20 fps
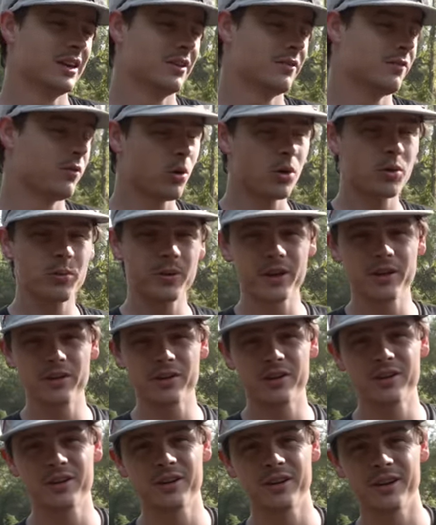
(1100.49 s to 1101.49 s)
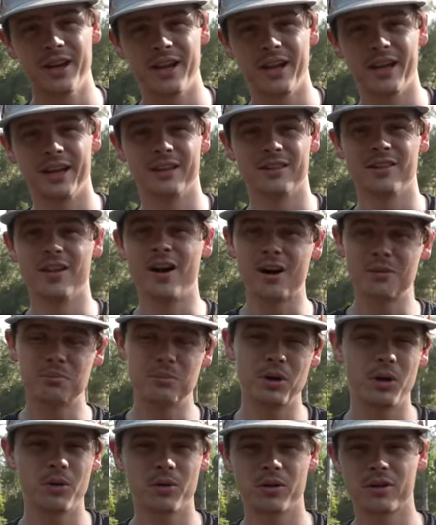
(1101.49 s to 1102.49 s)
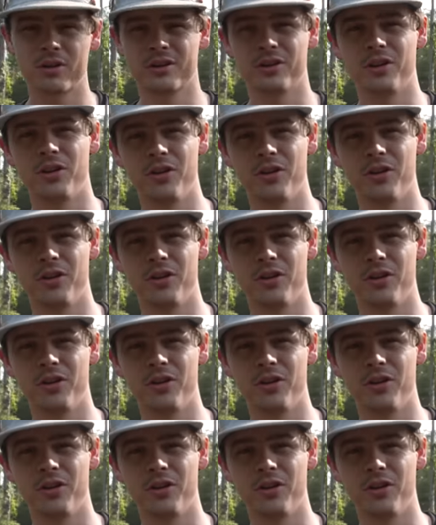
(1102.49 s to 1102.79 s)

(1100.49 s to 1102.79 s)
four-wheeler and lawnmower and